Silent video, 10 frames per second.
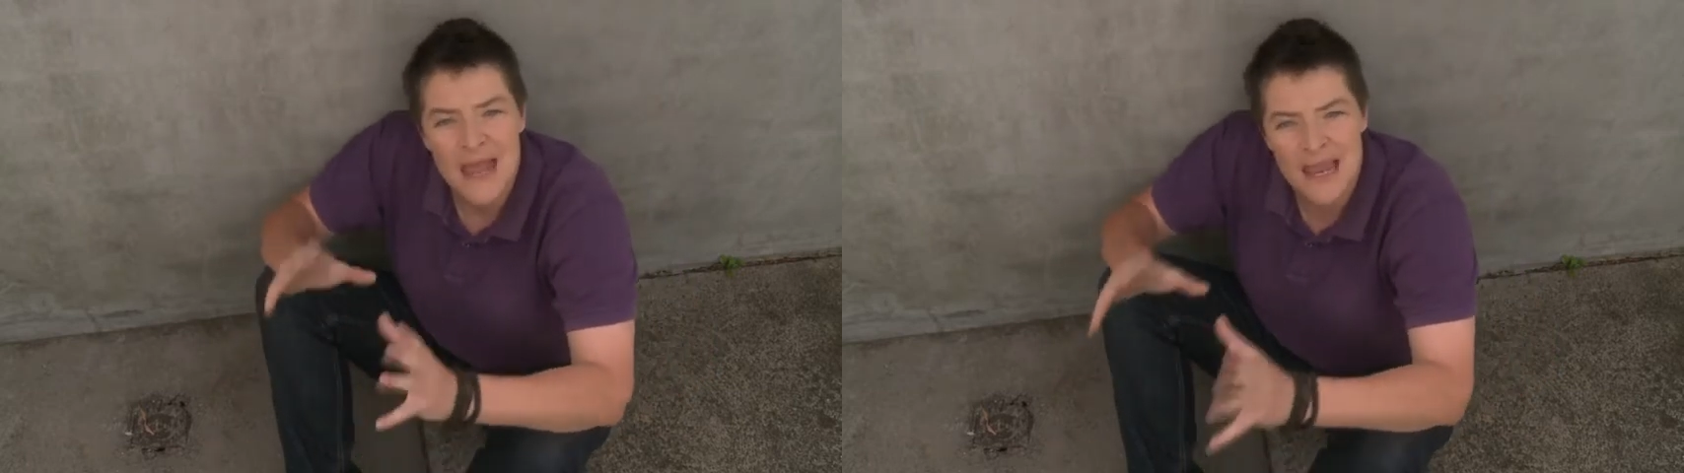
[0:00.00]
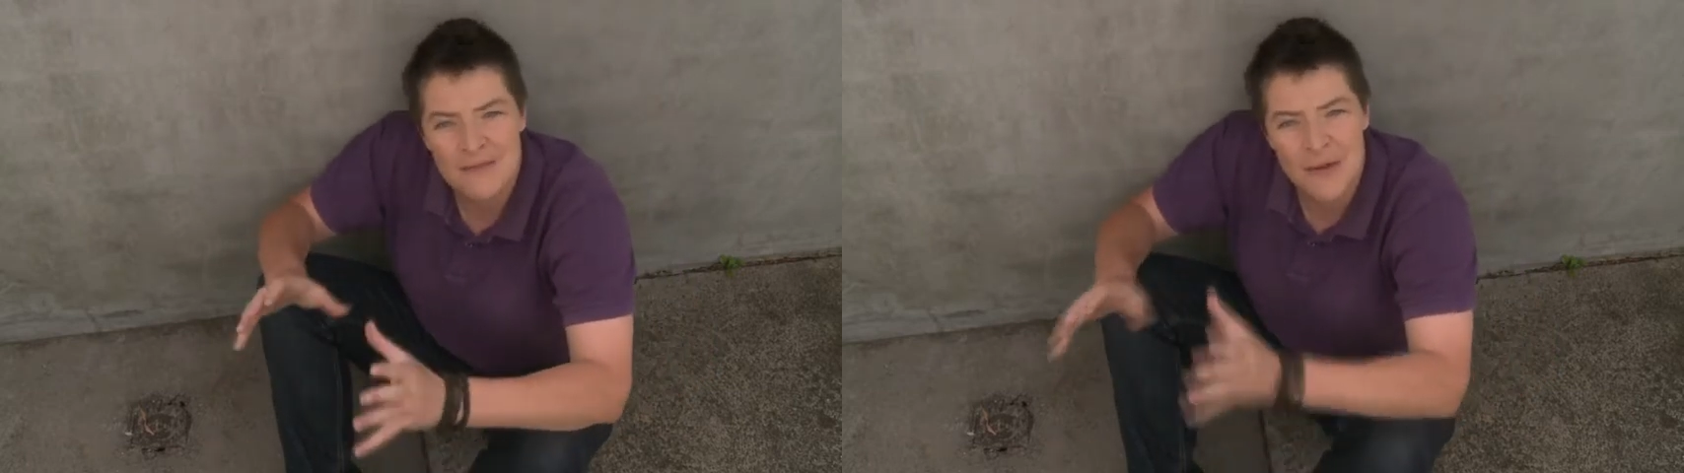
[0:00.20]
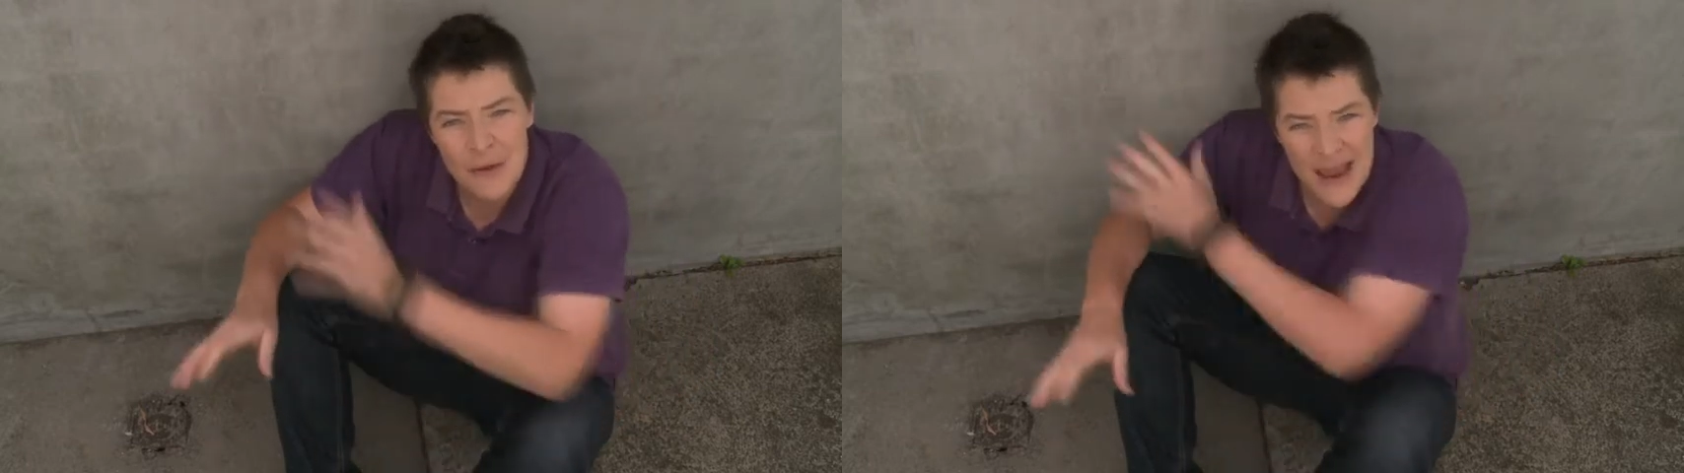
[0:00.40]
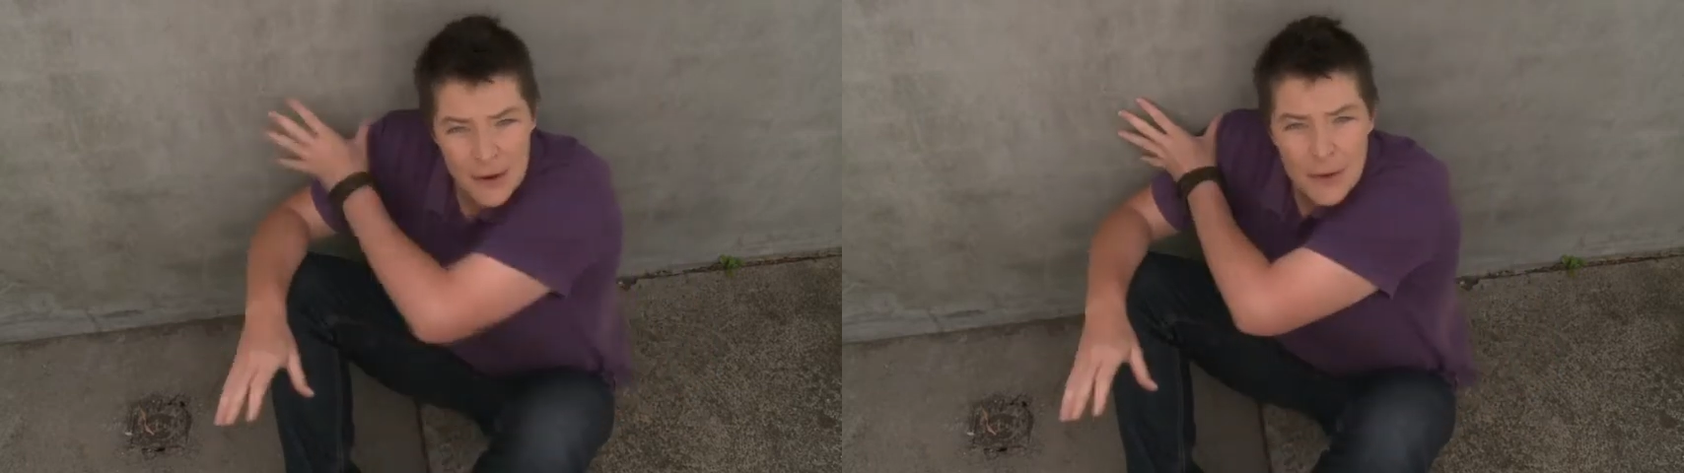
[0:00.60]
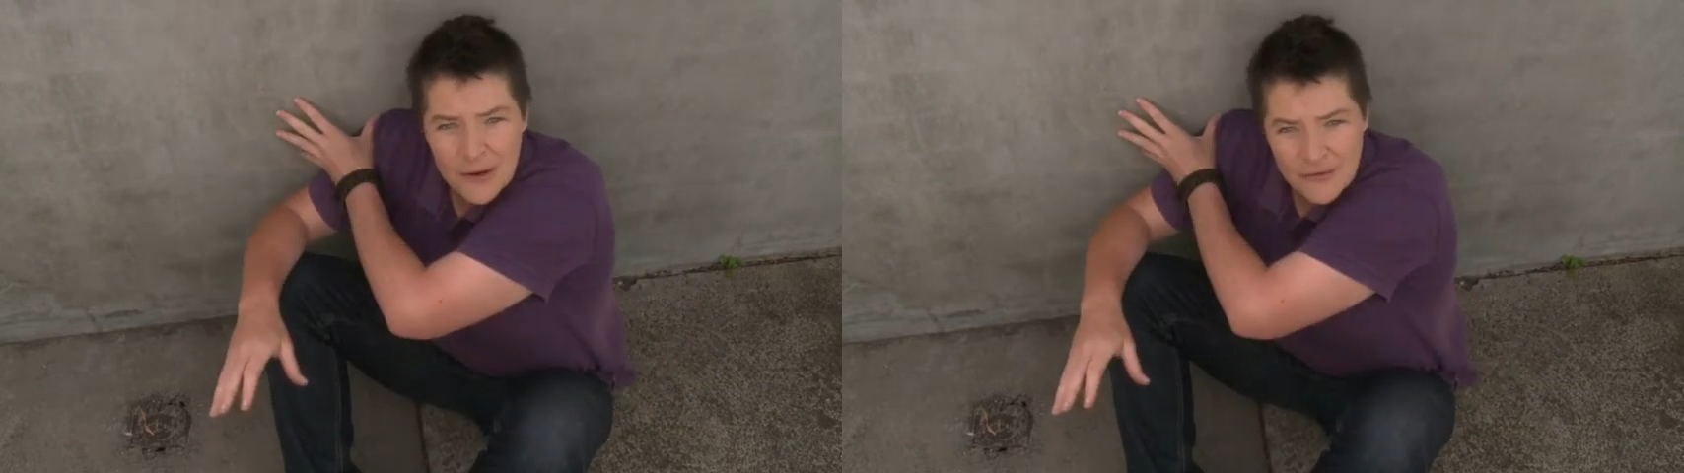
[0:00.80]
Even though
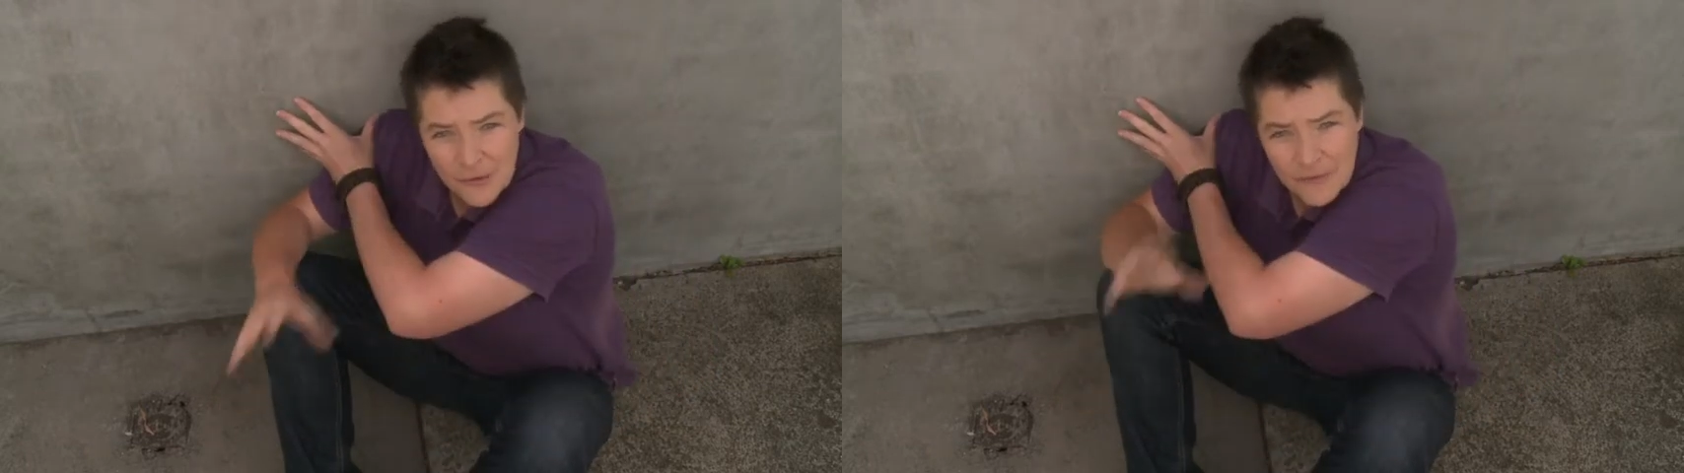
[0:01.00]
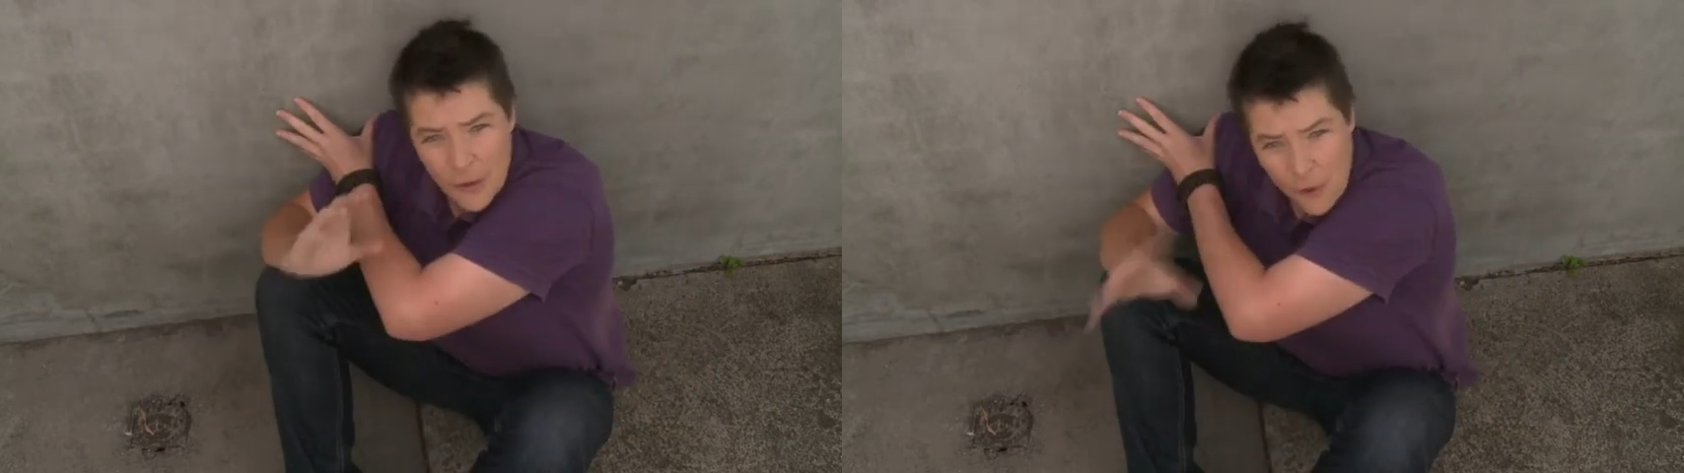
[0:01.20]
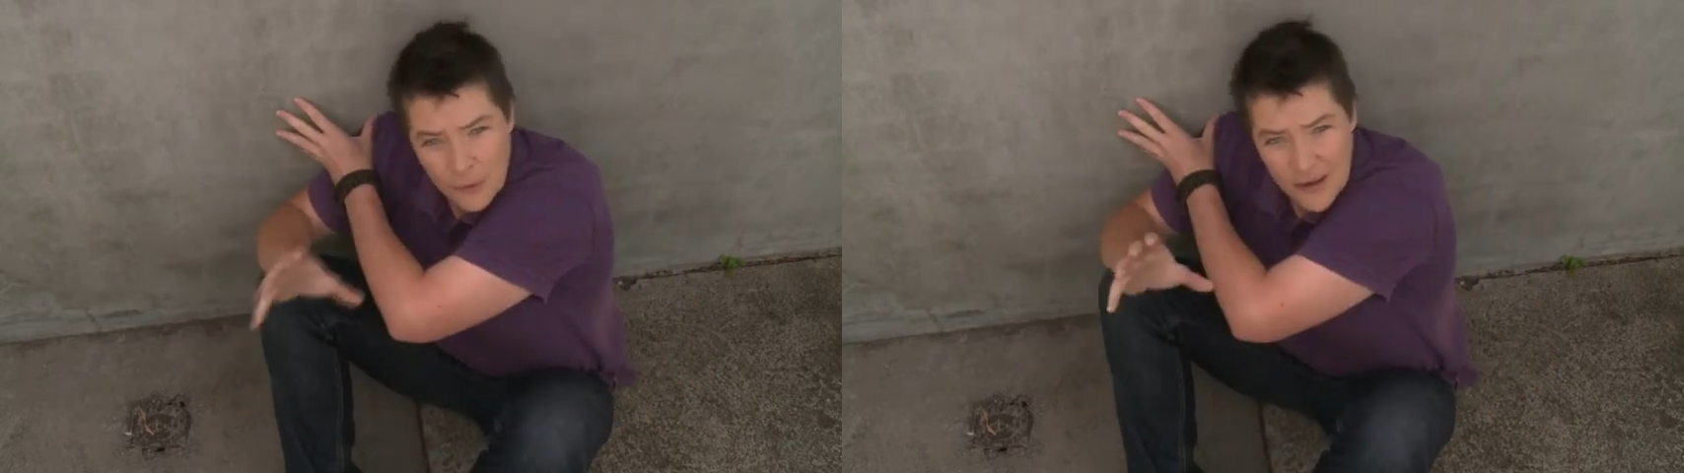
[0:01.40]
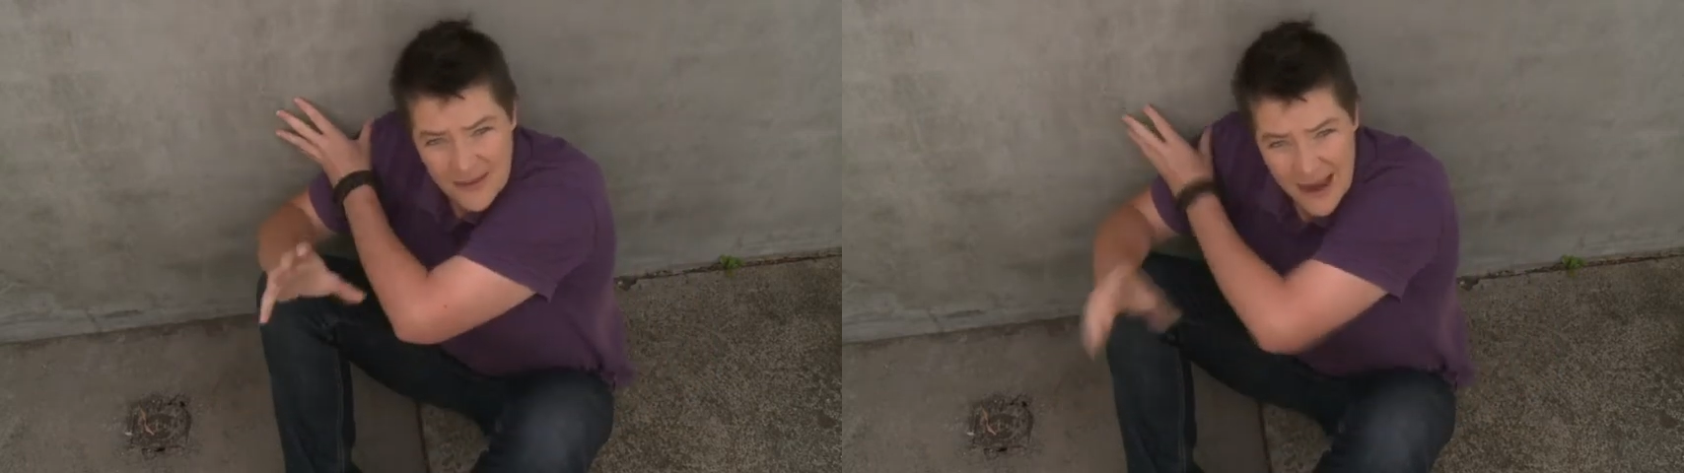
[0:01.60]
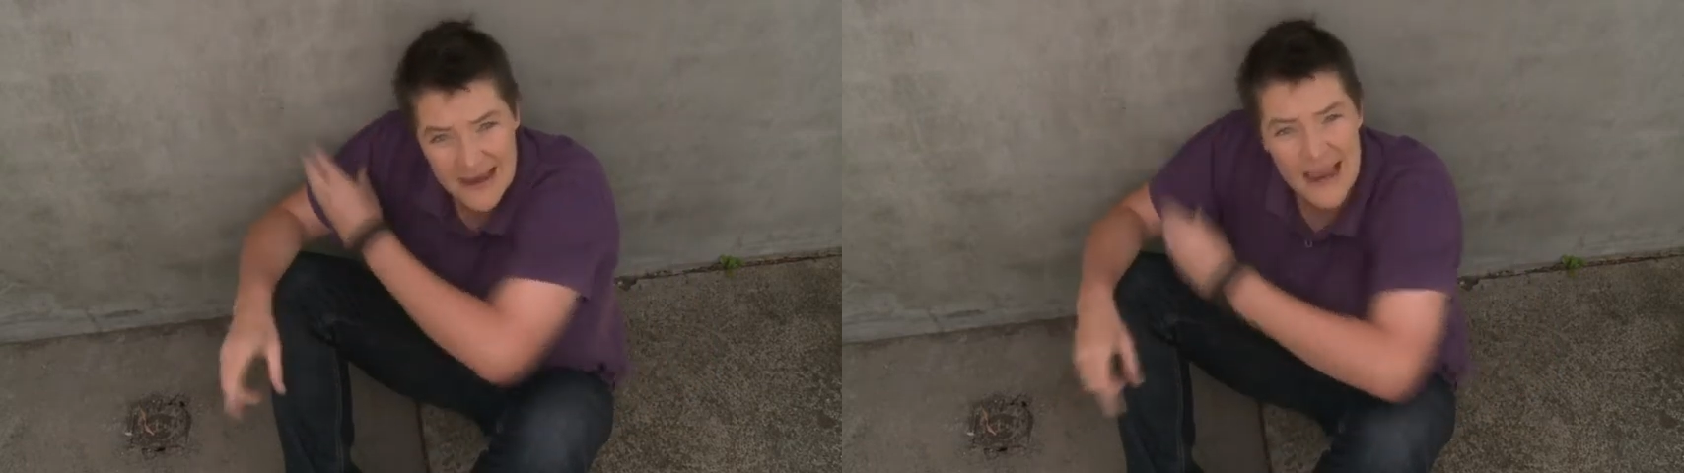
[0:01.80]
elements of the concrete
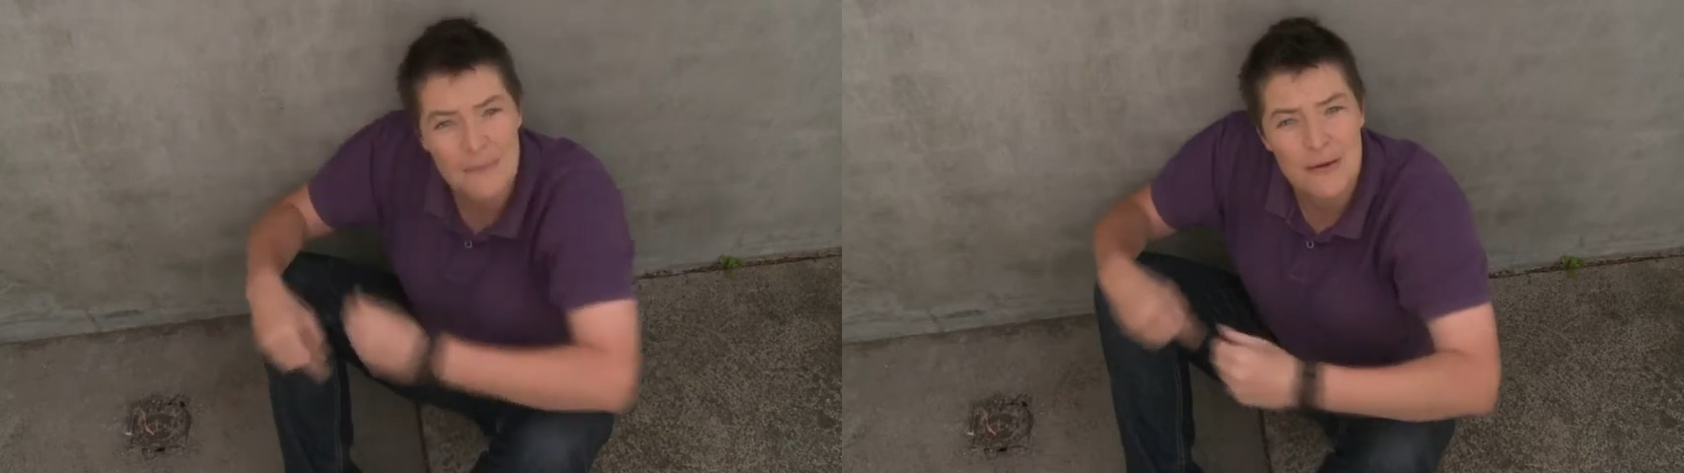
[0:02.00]
tank can